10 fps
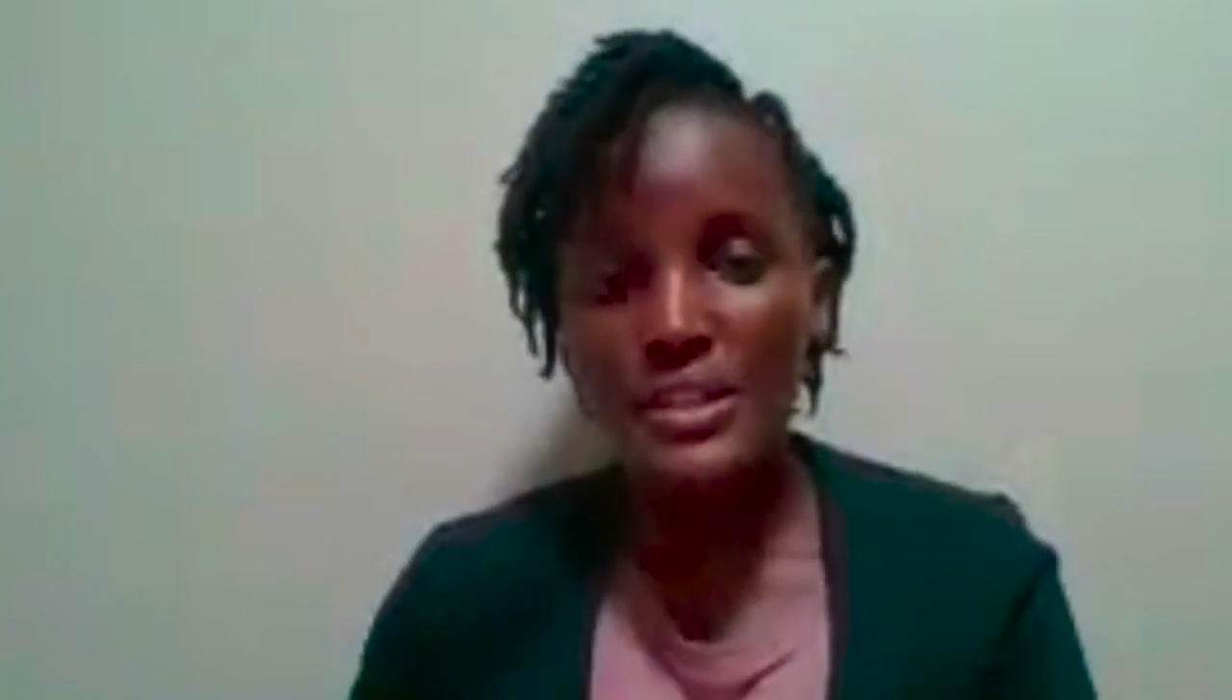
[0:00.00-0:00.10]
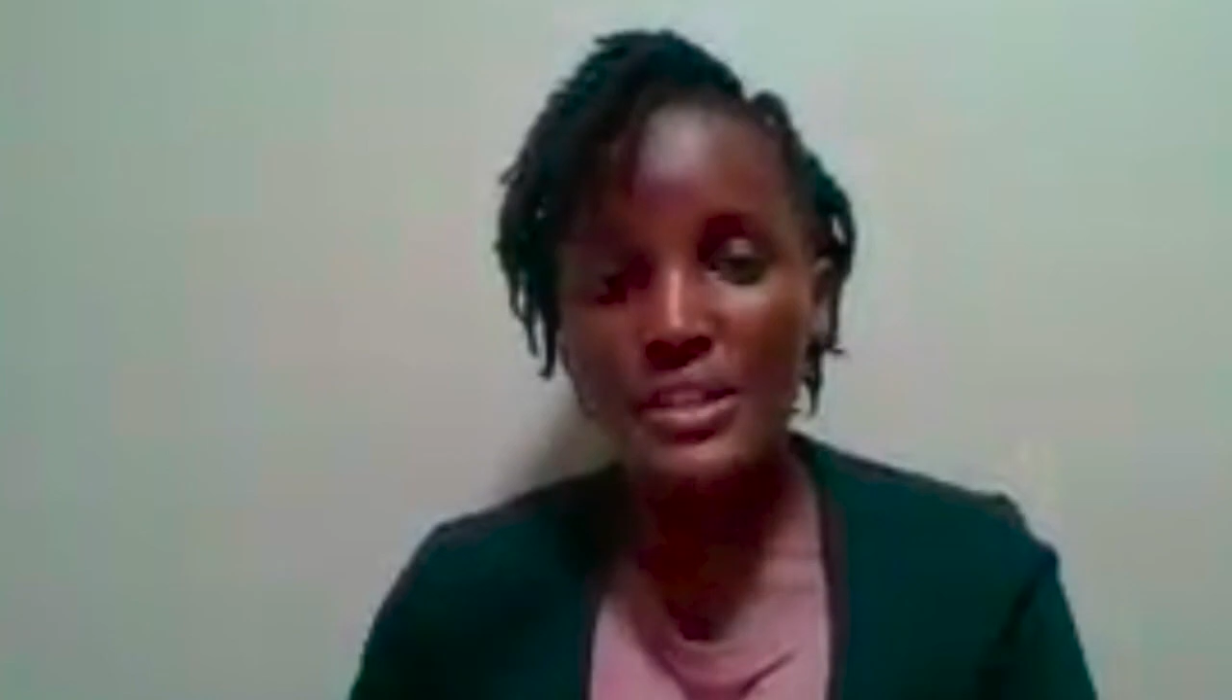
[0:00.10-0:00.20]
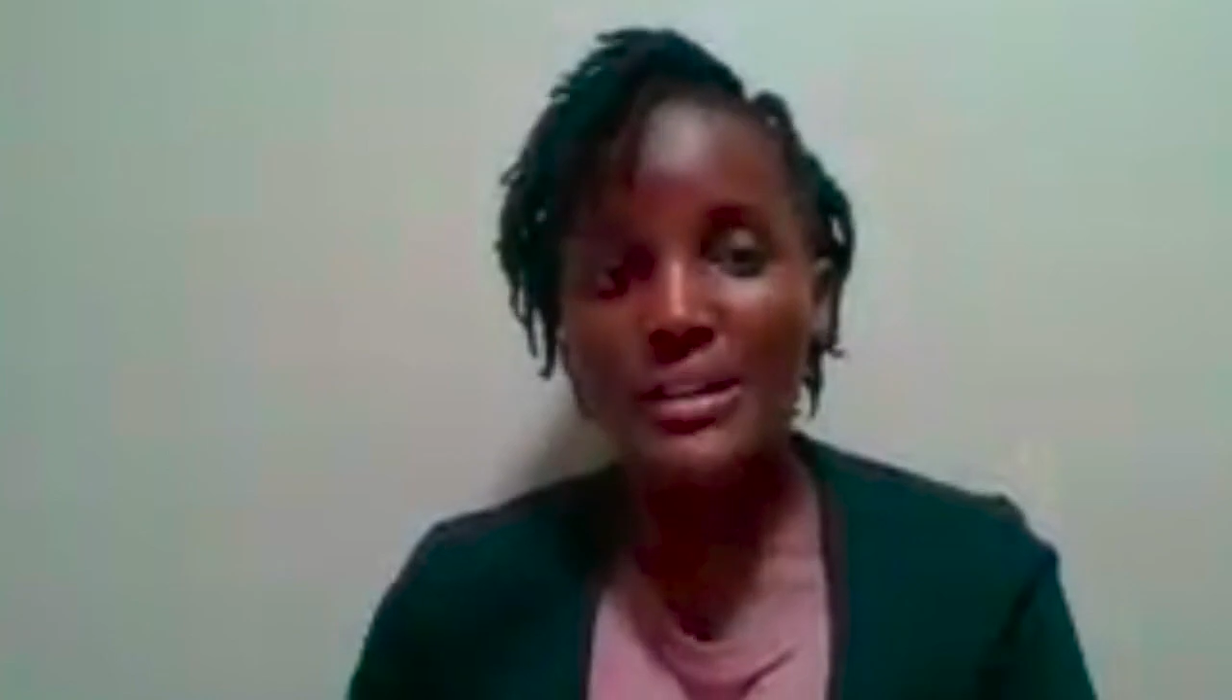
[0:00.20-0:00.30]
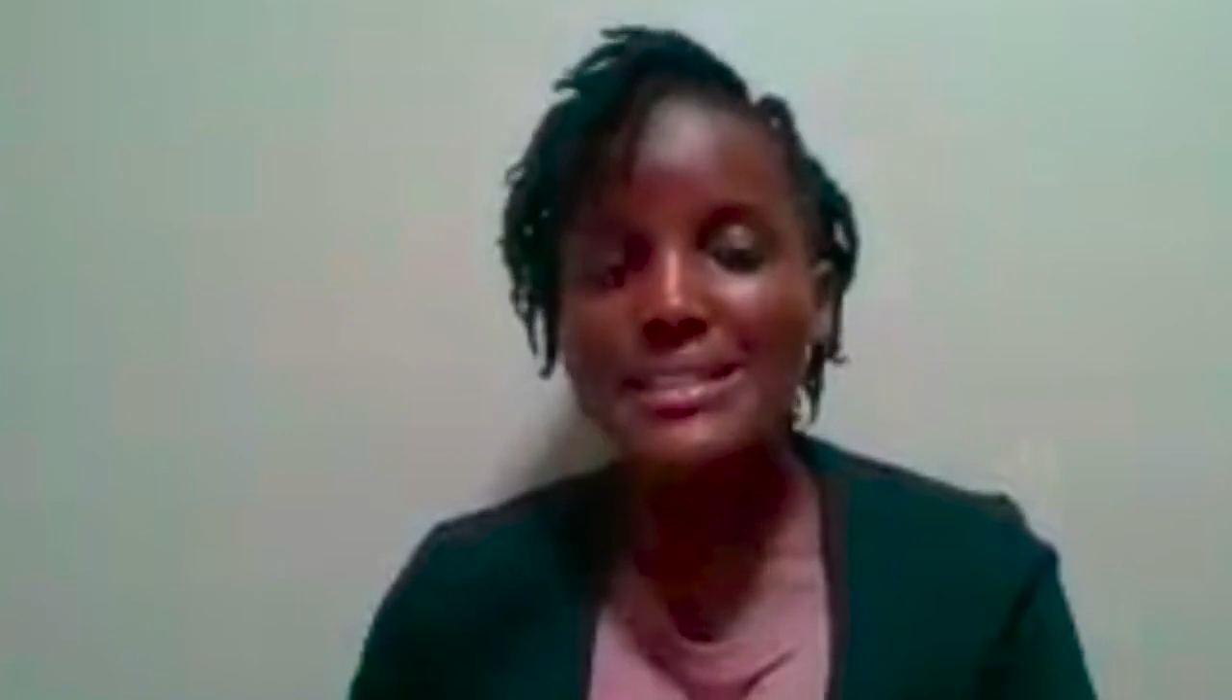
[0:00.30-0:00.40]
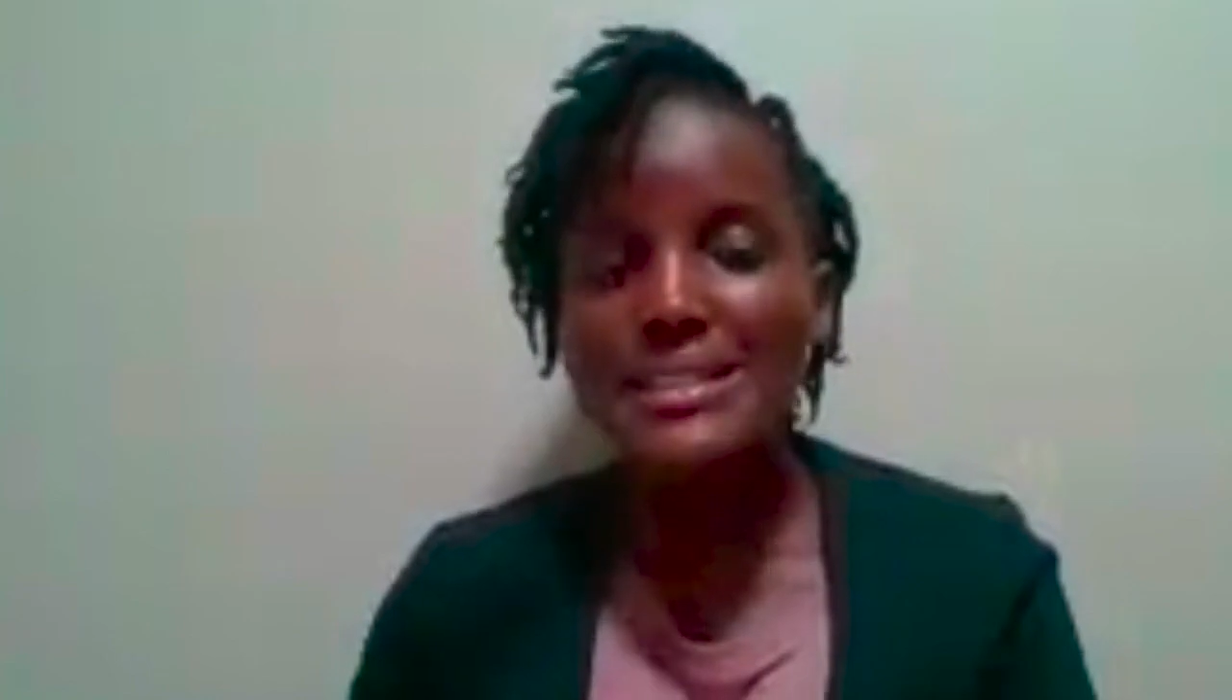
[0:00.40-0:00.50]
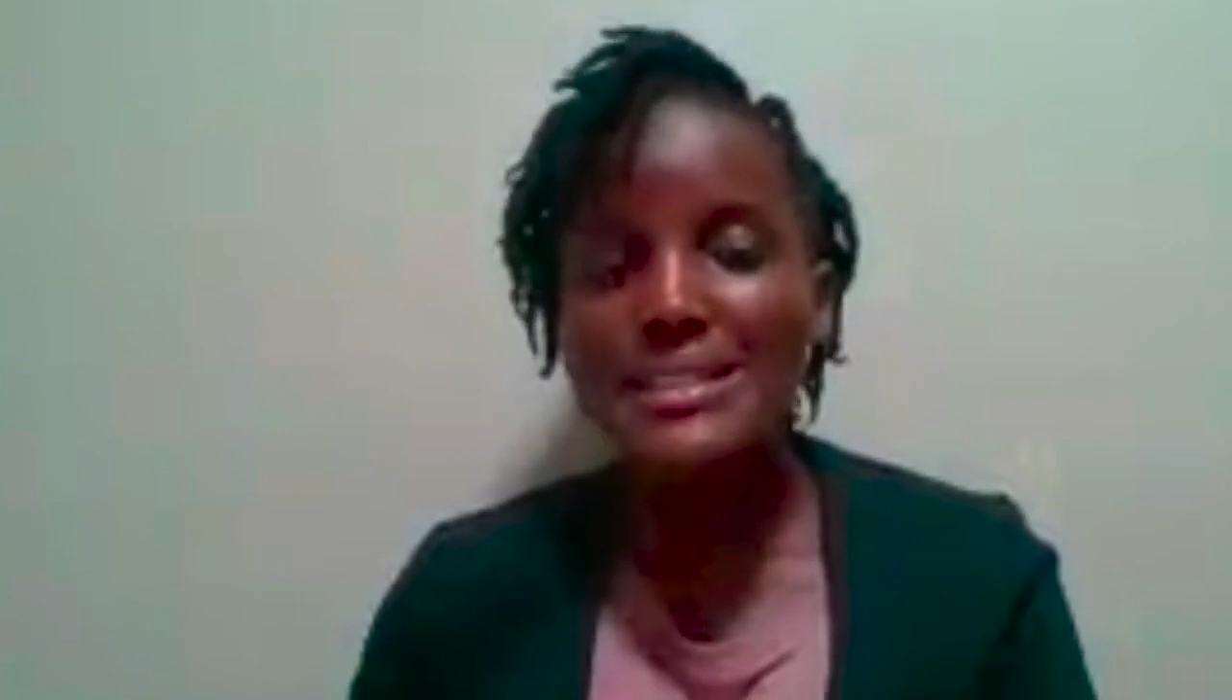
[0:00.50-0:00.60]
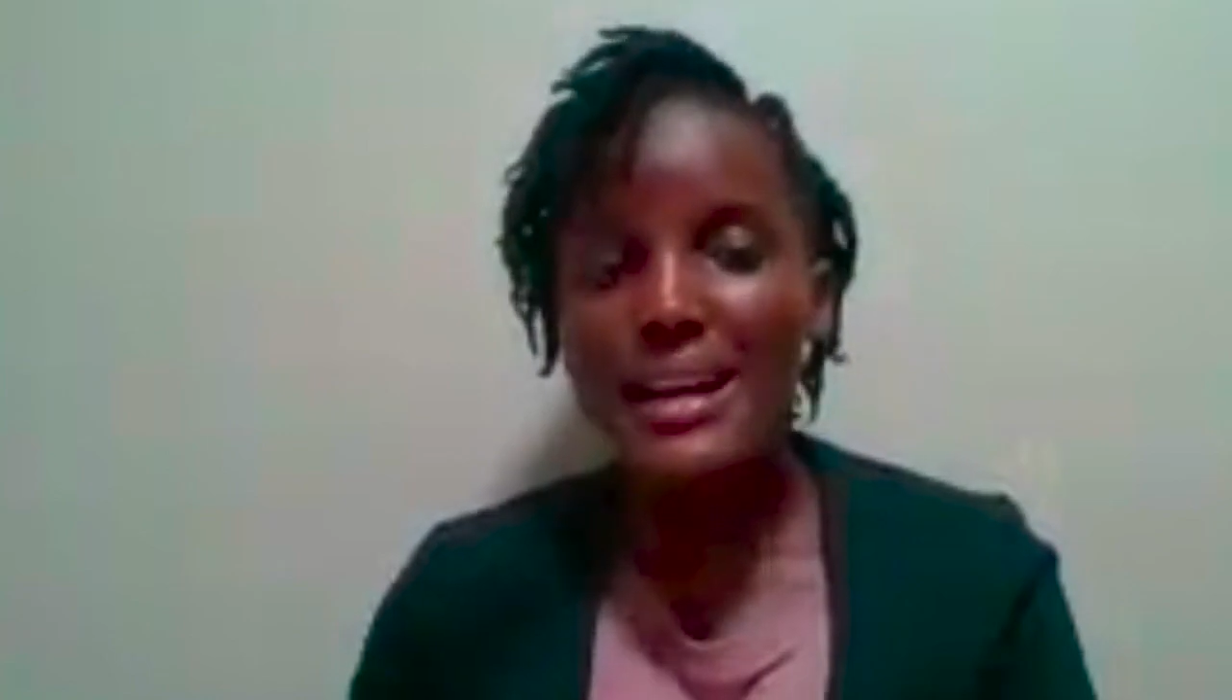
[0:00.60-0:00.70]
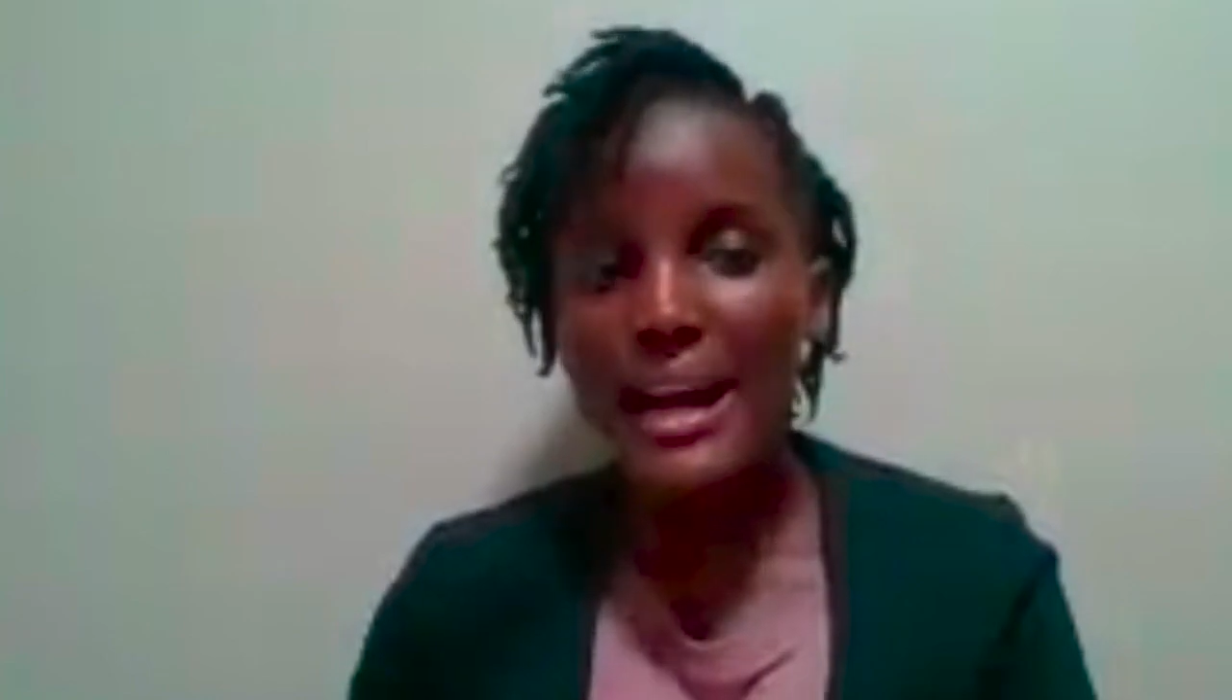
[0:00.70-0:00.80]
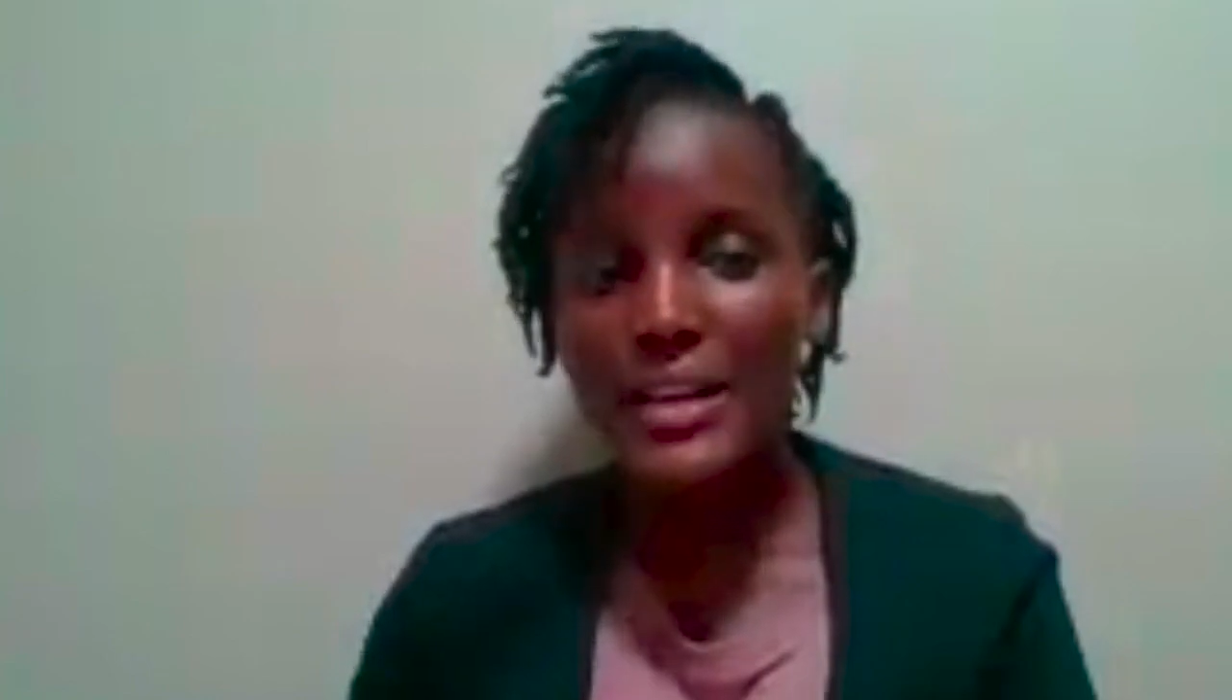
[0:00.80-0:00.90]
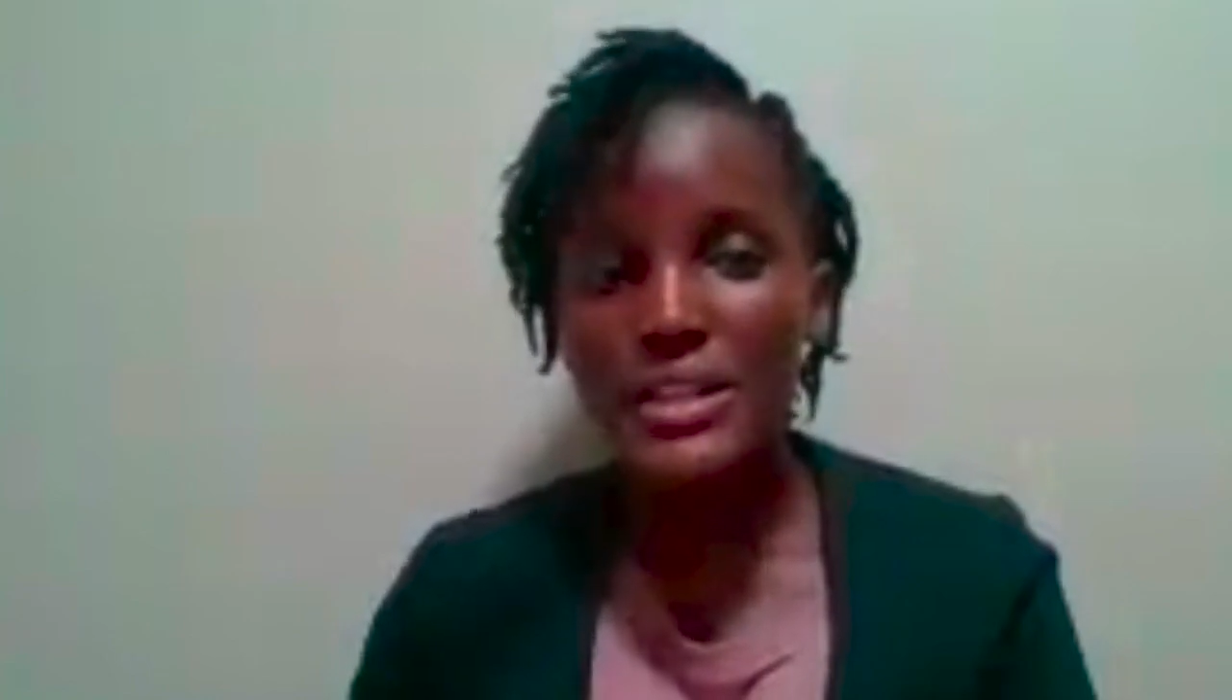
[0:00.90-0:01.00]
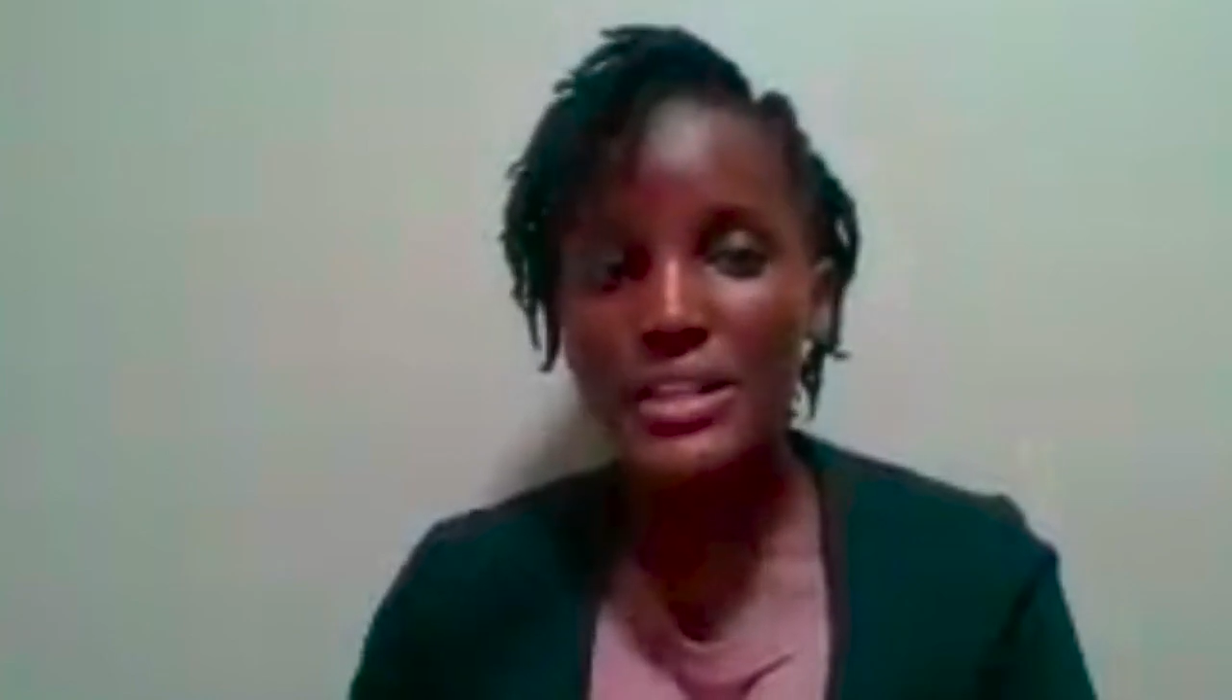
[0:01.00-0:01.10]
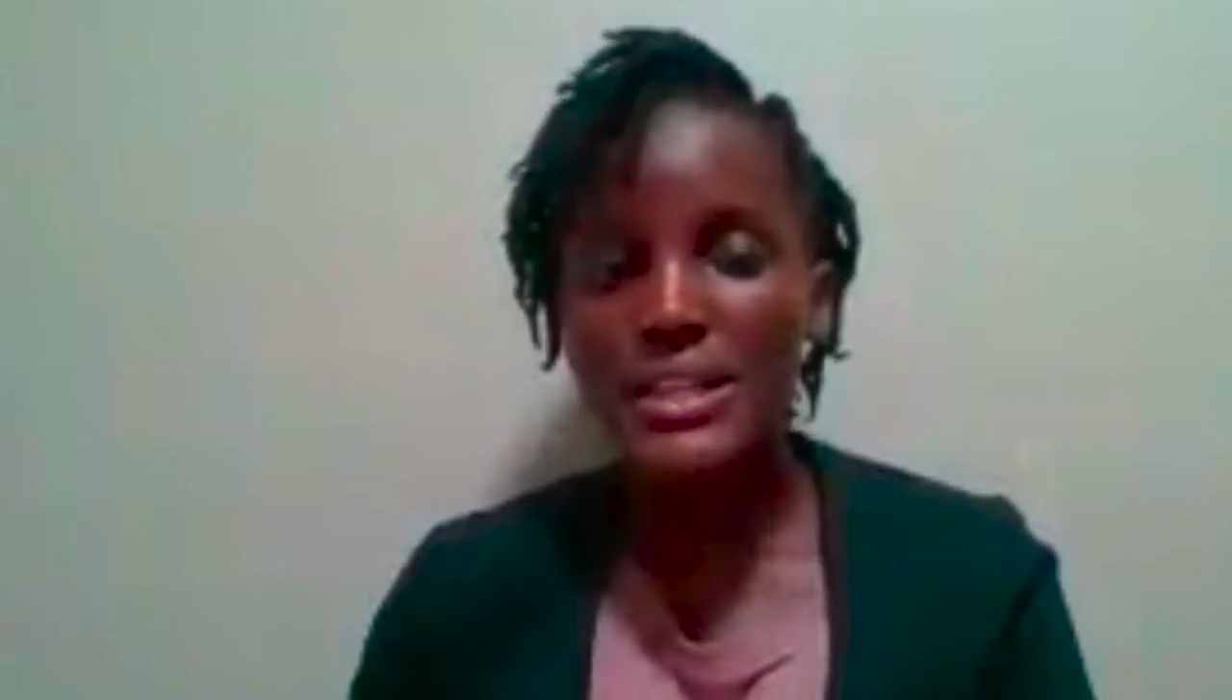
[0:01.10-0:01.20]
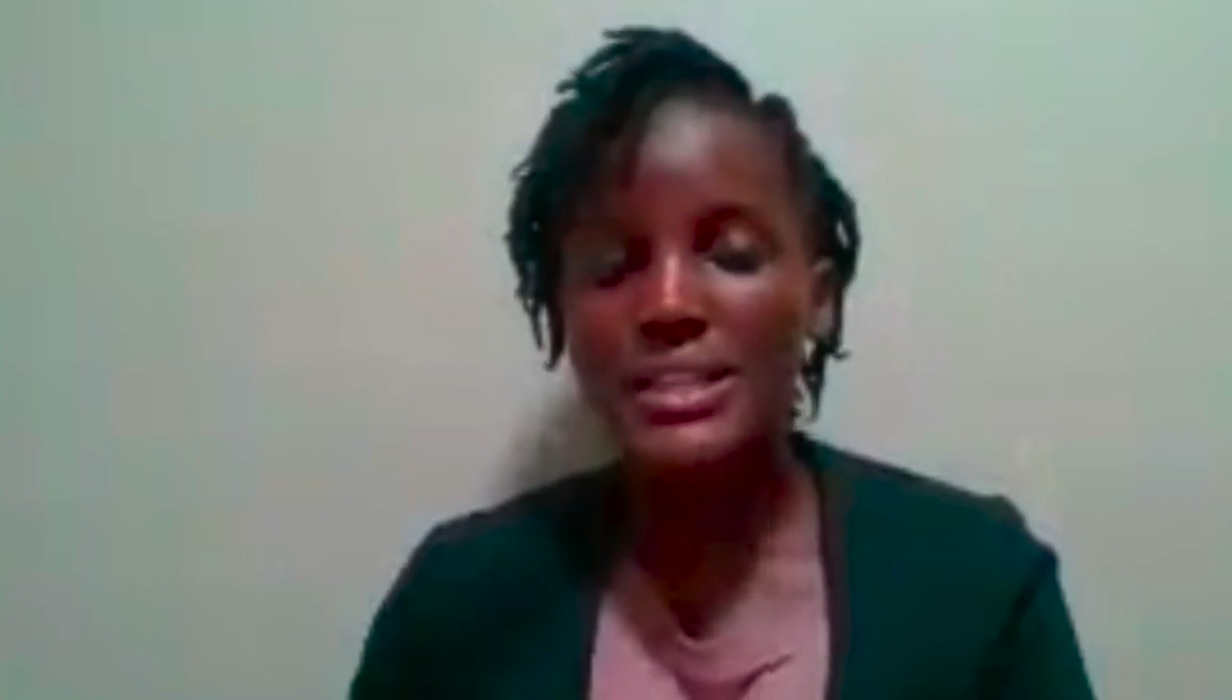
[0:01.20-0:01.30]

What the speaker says: 100 things